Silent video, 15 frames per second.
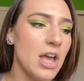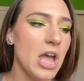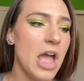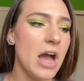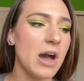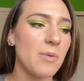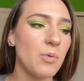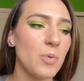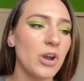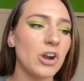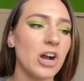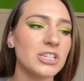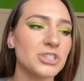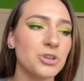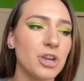We're
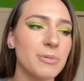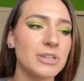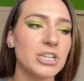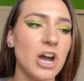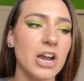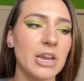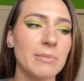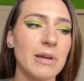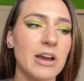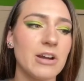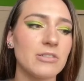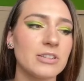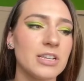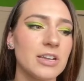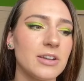also going to be talking
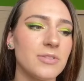about